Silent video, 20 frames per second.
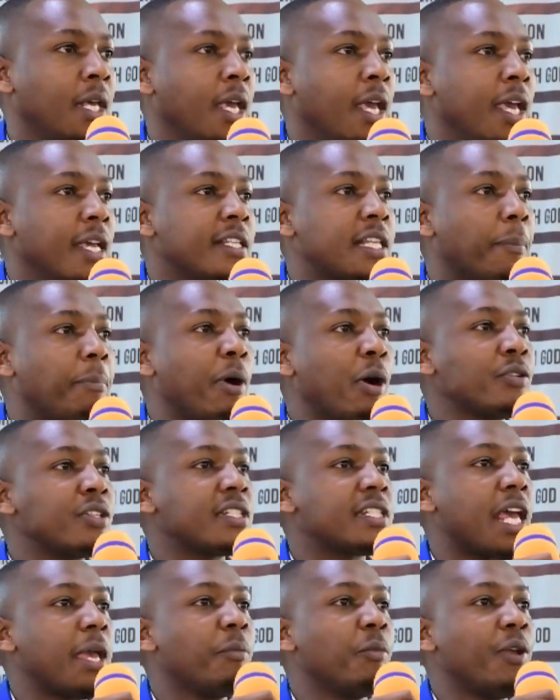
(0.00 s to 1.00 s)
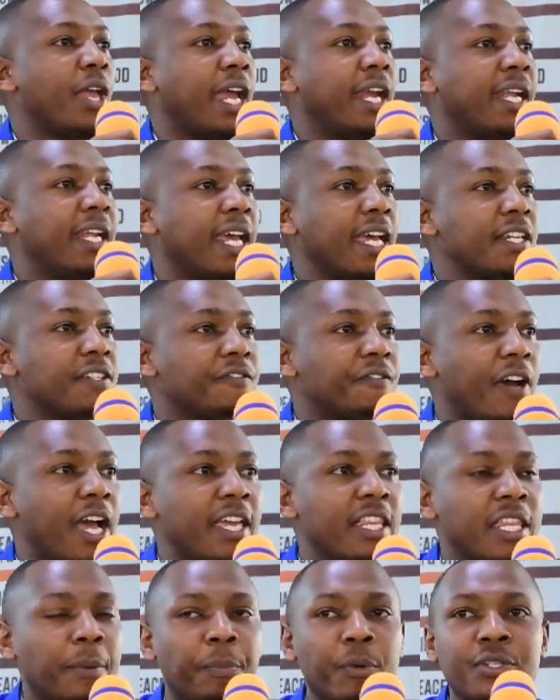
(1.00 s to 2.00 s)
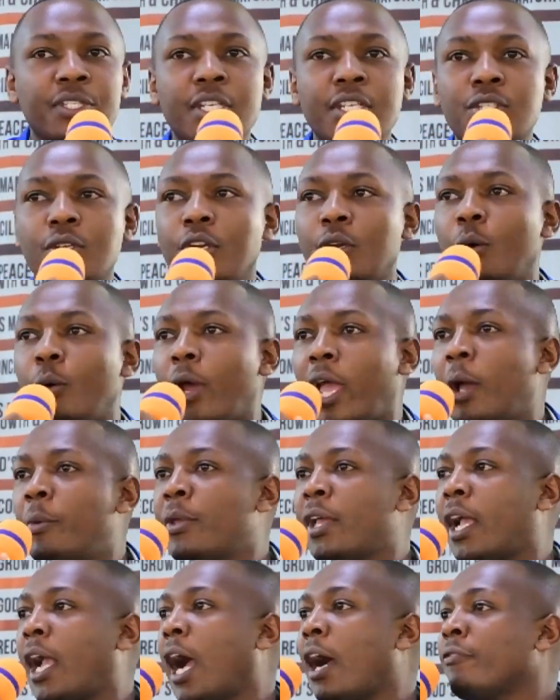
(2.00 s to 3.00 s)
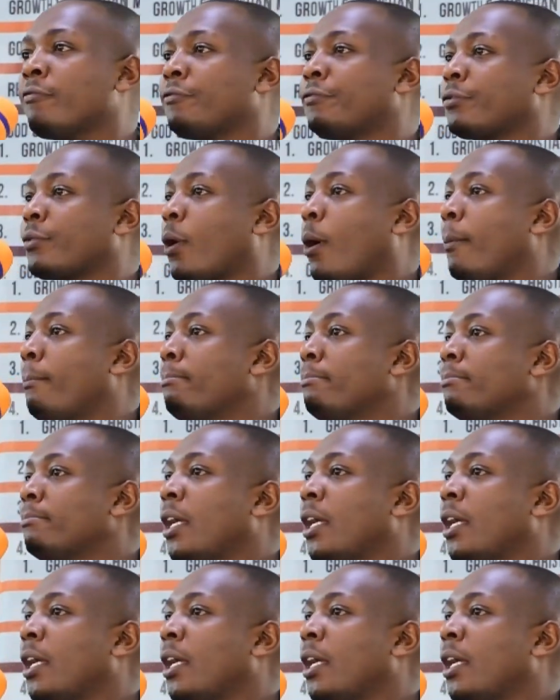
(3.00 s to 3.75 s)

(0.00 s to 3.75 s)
It's about time we identify the position where we come from,